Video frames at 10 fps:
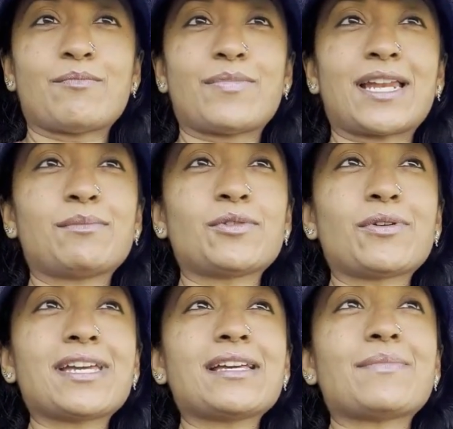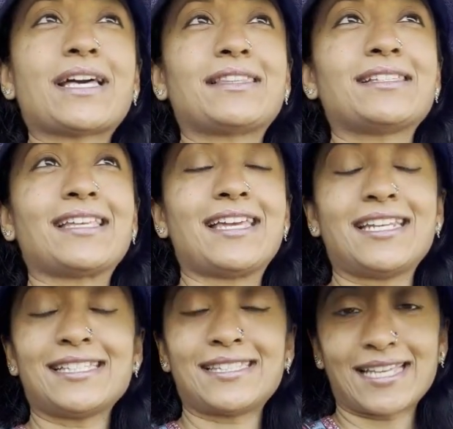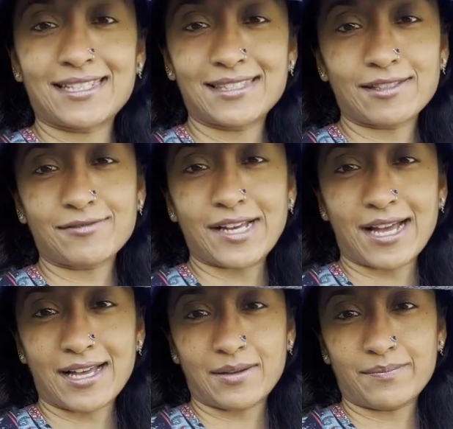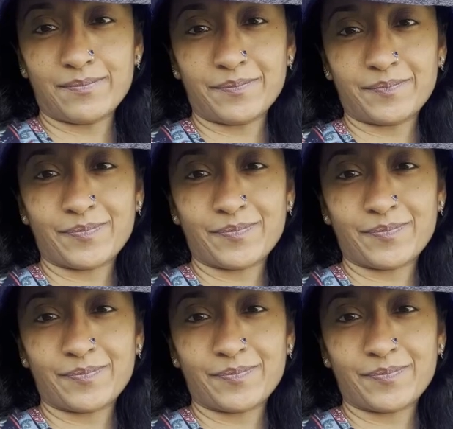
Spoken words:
But I'm talking about this inner sense of calm.